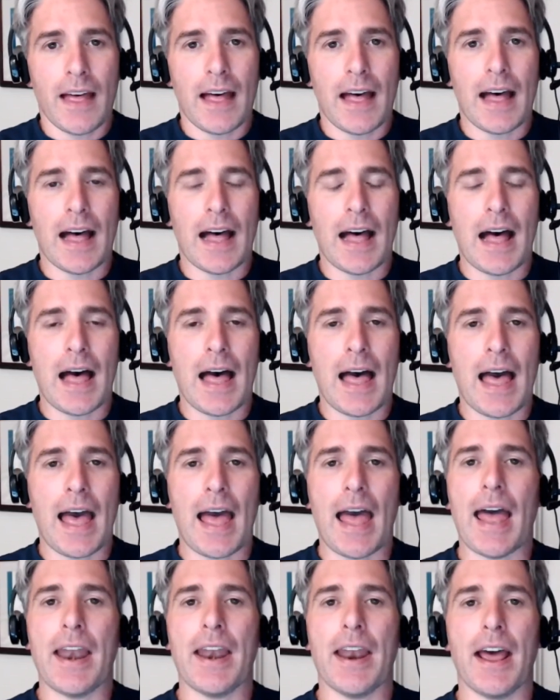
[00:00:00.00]
Uh,
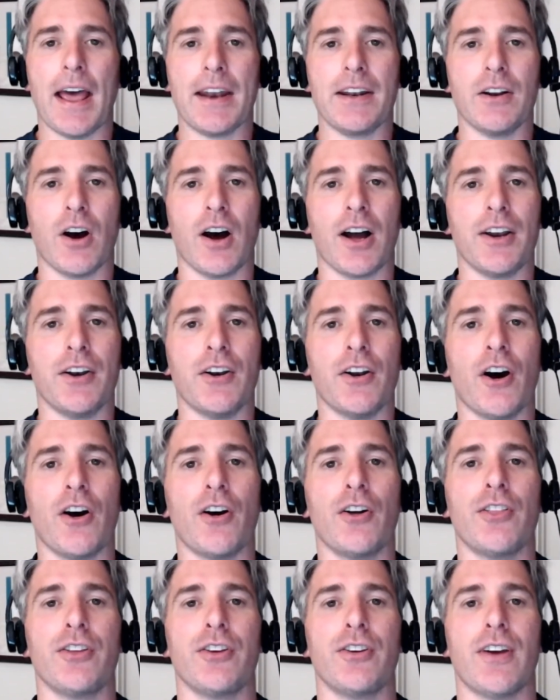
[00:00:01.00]
and and I
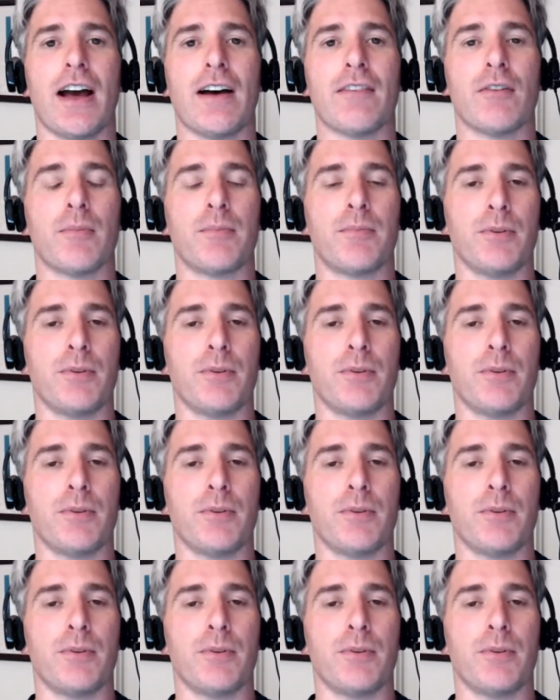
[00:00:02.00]
know that you have a